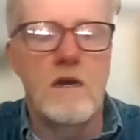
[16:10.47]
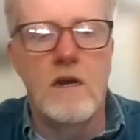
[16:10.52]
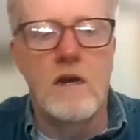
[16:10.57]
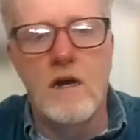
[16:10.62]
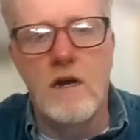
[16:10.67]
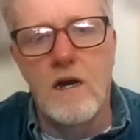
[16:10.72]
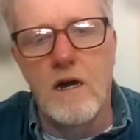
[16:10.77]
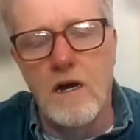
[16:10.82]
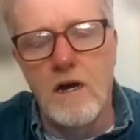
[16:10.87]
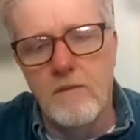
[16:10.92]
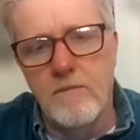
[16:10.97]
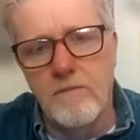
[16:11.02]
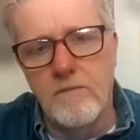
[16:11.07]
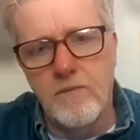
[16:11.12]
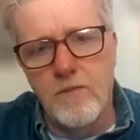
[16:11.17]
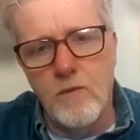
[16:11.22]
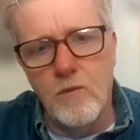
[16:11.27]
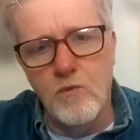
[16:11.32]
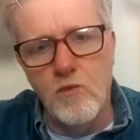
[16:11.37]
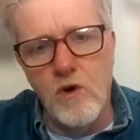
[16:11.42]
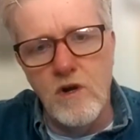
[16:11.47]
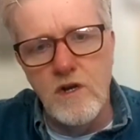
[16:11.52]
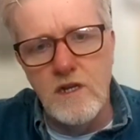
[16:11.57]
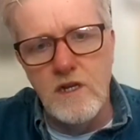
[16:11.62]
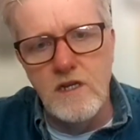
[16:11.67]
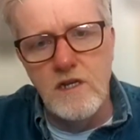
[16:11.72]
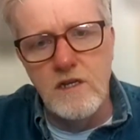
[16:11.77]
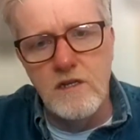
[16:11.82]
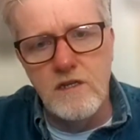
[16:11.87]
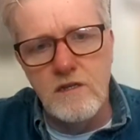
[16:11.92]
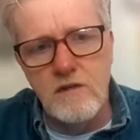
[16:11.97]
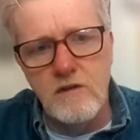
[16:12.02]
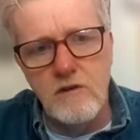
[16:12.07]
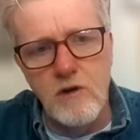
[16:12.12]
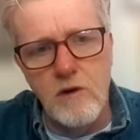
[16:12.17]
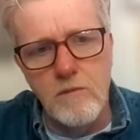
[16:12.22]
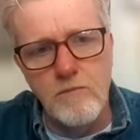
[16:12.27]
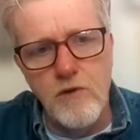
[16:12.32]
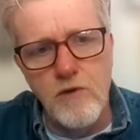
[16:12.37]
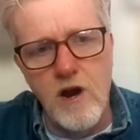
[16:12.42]
Um, what is
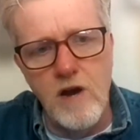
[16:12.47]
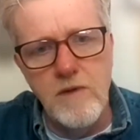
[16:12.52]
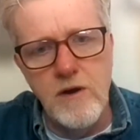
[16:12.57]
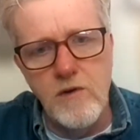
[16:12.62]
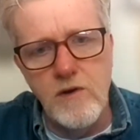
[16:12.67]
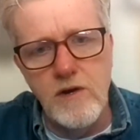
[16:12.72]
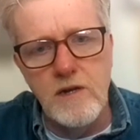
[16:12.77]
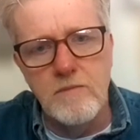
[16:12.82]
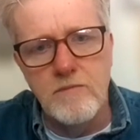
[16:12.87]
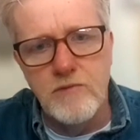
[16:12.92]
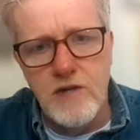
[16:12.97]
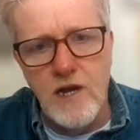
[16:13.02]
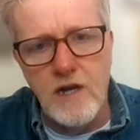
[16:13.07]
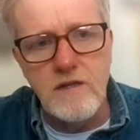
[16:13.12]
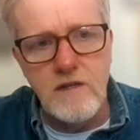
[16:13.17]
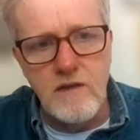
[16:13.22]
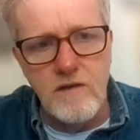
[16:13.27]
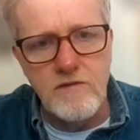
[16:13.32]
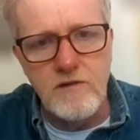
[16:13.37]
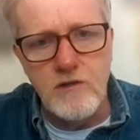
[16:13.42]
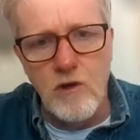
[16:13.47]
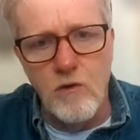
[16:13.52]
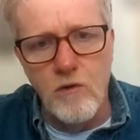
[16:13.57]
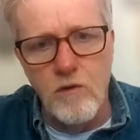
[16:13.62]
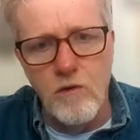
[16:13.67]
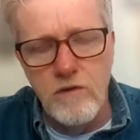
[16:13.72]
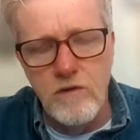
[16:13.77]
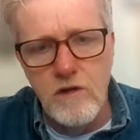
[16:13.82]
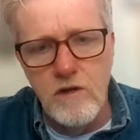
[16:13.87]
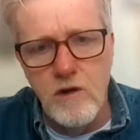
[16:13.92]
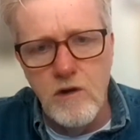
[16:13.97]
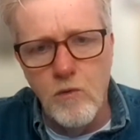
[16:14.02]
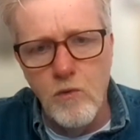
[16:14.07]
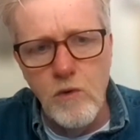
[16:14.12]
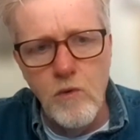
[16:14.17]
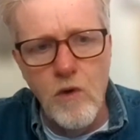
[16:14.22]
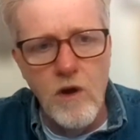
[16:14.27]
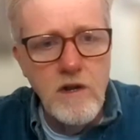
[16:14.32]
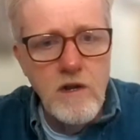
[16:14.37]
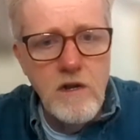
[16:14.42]
your primary objective? So, you know,
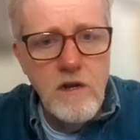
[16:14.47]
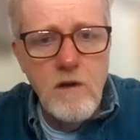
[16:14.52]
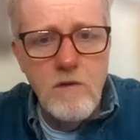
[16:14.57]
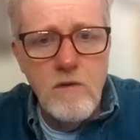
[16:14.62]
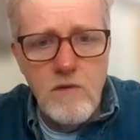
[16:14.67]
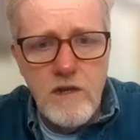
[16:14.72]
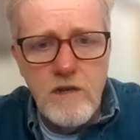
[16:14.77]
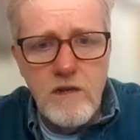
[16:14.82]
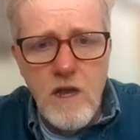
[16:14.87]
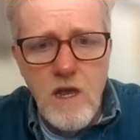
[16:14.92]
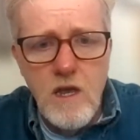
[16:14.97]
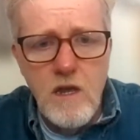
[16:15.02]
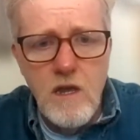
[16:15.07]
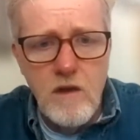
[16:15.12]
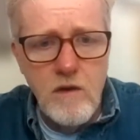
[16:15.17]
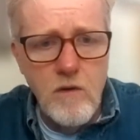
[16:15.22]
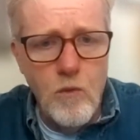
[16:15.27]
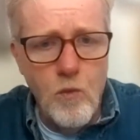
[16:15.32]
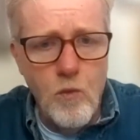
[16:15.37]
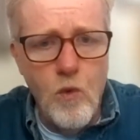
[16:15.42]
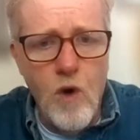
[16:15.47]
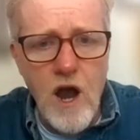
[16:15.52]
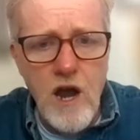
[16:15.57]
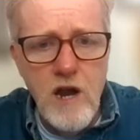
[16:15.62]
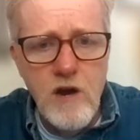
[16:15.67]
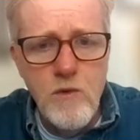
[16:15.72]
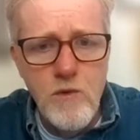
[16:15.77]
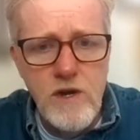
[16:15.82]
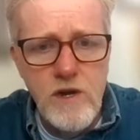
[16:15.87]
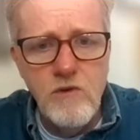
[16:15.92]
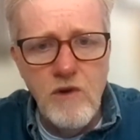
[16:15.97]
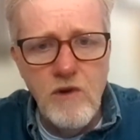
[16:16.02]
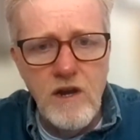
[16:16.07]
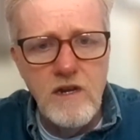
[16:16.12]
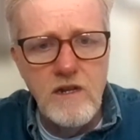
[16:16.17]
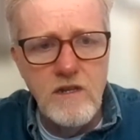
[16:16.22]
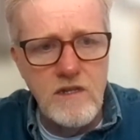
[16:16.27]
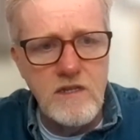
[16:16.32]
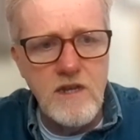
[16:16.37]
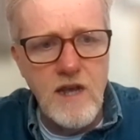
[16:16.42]
we want to know like why are we
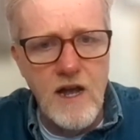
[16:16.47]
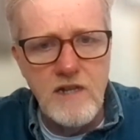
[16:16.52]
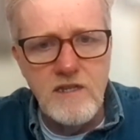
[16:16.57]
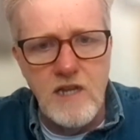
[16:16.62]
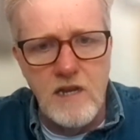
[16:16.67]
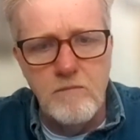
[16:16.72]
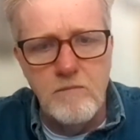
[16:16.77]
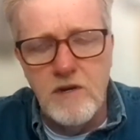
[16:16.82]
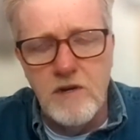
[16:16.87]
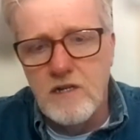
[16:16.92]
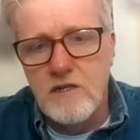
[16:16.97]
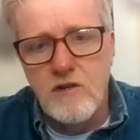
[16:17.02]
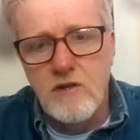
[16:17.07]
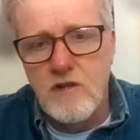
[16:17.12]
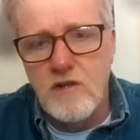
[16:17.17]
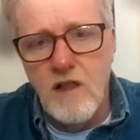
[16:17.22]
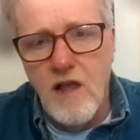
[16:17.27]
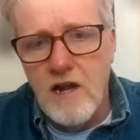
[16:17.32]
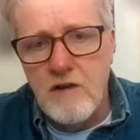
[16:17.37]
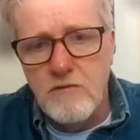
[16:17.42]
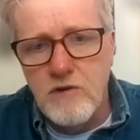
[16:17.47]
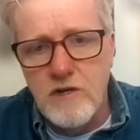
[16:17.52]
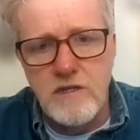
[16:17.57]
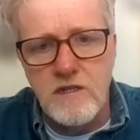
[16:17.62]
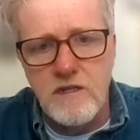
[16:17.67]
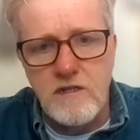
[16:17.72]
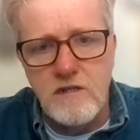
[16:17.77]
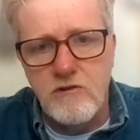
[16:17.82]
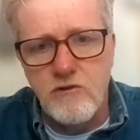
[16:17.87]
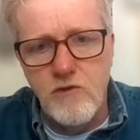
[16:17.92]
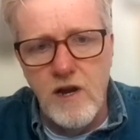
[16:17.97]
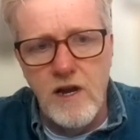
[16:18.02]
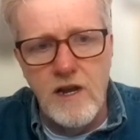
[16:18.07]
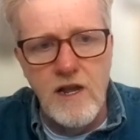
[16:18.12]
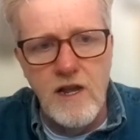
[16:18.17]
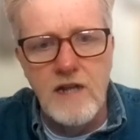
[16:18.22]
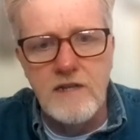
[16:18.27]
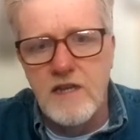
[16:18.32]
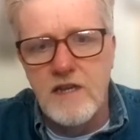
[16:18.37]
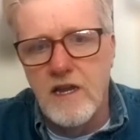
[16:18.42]
creating this content? Because there's a lot of reasons to create
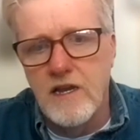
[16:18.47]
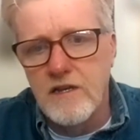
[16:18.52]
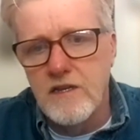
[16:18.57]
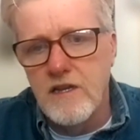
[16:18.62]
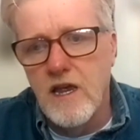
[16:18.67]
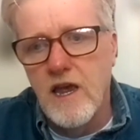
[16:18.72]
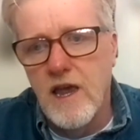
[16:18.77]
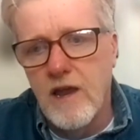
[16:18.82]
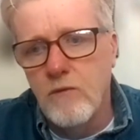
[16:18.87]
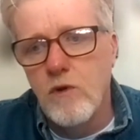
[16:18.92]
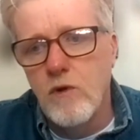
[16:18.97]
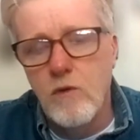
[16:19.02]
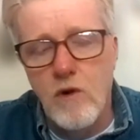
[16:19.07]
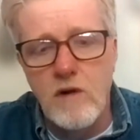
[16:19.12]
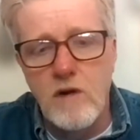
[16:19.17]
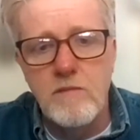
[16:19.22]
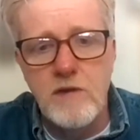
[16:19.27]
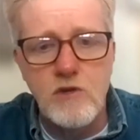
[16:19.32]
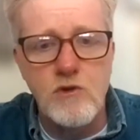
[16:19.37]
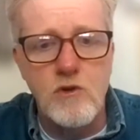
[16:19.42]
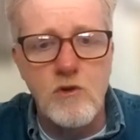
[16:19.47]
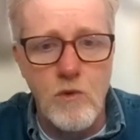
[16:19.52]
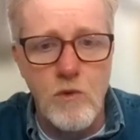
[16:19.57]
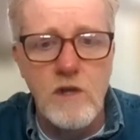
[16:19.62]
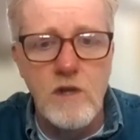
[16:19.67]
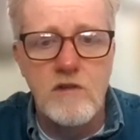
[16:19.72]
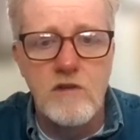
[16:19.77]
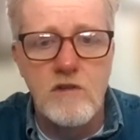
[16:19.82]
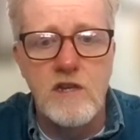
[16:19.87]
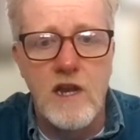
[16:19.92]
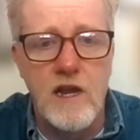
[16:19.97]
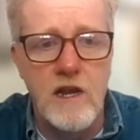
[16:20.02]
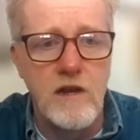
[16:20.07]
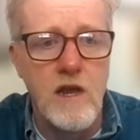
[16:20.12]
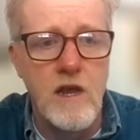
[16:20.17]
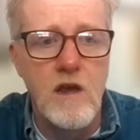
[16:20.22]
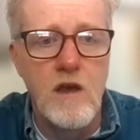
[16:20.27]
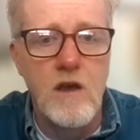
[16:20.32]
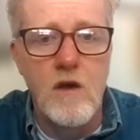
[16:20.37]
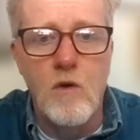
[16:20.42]
content, and we want to make sure we understand
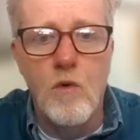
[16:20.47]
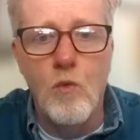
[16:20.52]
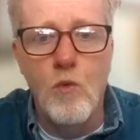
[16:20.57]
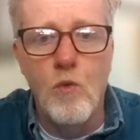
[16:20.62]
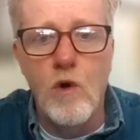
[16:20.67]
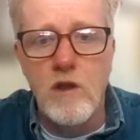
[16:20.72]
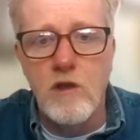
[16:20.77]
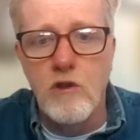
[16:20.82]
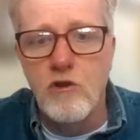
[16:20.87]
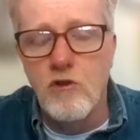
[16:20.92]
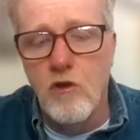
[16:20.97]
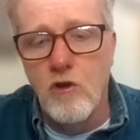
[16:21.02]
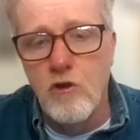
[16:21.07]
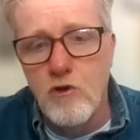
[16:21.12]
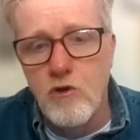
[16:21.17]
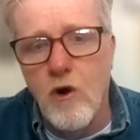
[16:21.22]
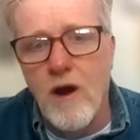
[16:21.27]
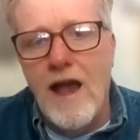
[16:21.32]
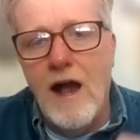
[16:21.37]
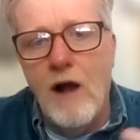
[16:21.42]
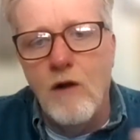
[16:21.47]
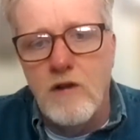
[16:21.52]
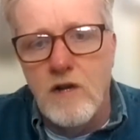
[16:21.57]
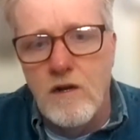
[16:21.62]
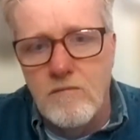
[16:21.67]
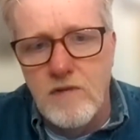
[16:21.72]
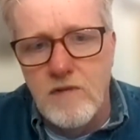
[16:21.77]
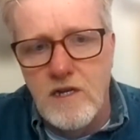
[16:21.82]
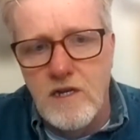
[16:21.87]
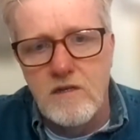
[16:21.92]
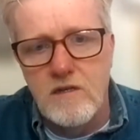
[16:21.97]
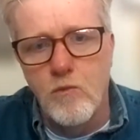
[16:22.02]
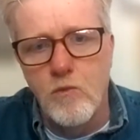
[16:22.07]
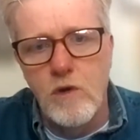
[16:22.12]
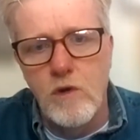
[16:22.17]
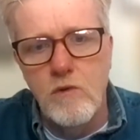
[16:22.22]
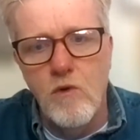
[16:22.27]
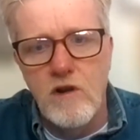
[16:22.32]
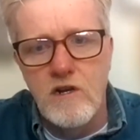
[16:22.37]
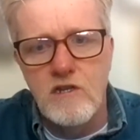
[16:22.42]
what your outcome is.
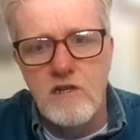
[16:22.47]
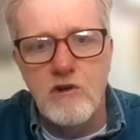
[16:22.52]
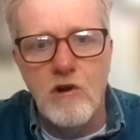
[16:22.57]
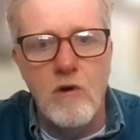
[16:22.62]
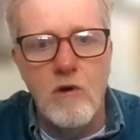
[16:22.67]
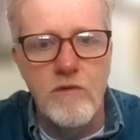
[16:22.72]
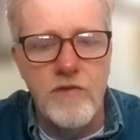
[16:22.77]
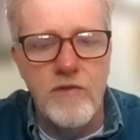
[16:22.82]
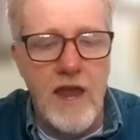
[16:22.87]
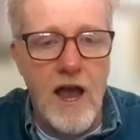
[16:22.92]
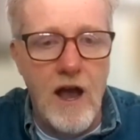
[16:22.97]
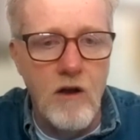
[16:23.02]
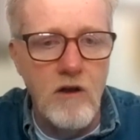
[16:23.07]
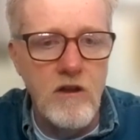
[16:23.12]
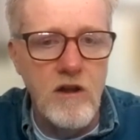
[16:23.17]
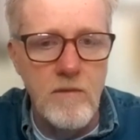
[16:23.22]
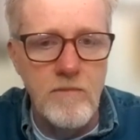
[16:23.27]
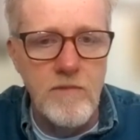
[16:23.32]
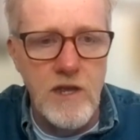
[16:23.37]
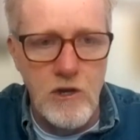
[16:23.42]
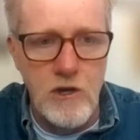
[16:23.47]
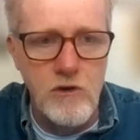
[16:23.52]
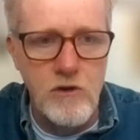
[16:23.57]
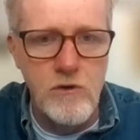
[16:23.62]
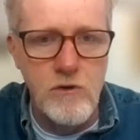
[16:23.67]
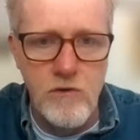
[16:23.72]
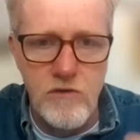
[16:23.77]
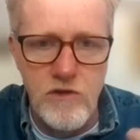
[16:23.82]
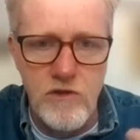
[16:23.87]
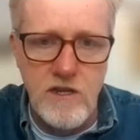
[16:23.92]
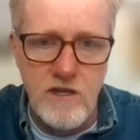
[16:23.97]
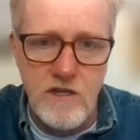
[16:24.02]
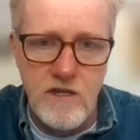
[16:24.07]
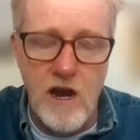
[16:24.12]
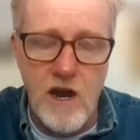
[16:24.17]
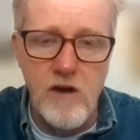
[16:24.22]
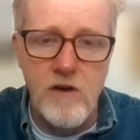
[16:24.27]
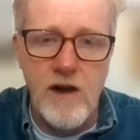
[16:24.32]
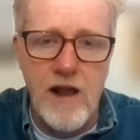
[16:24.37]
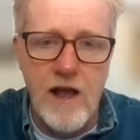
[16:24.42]
We want to start with the outcome that you, the
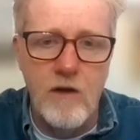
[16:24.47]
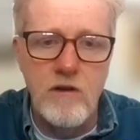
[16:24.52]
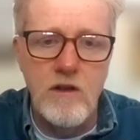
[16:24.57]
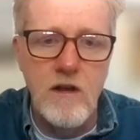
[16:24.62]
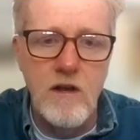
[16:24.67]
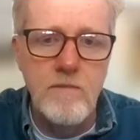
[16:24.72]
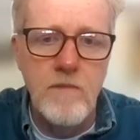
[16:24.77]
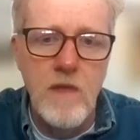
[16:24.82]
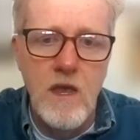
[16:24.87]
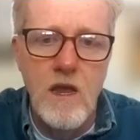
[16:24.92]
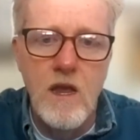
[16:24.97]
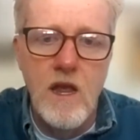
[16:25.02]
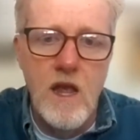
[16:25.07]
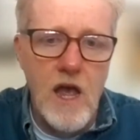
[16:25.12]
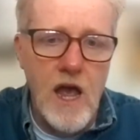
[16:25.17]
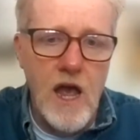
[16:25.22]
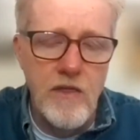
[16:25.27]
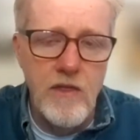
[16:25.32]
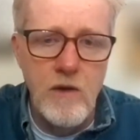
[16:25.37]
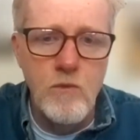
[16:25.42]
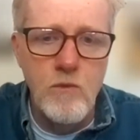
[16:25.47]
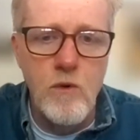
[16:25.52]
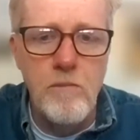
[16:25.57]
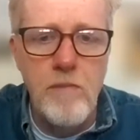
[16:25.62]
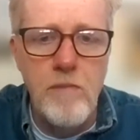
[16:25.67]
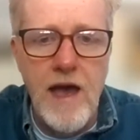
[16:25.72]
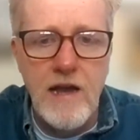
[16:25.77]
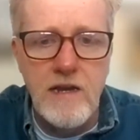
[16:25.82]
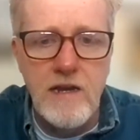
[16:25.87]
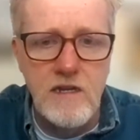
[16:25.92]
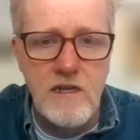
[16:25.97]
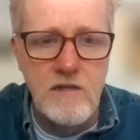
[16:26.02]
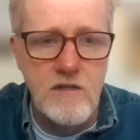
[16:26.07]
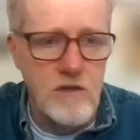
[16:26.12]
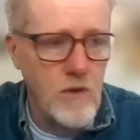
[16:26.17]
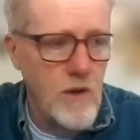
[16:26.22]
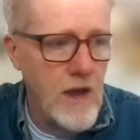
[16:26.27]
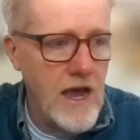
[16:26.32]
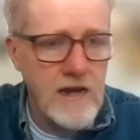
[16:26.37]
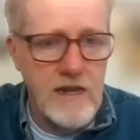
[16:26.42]
desired outcome, and then we'll back
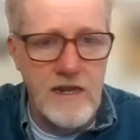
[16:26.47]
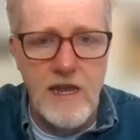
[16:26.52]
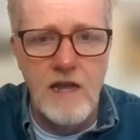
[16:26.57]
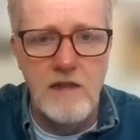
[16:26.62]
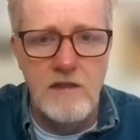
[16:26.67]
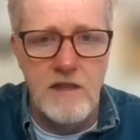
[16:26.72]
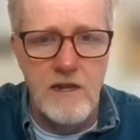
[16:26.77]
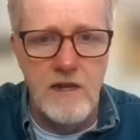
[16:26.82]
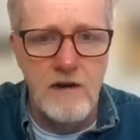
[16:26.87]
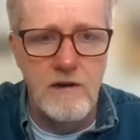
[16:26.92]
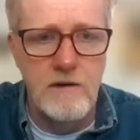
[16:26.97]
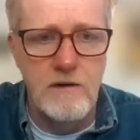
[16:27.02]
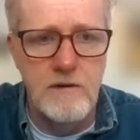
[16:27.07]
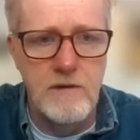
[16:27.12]
into how to get there.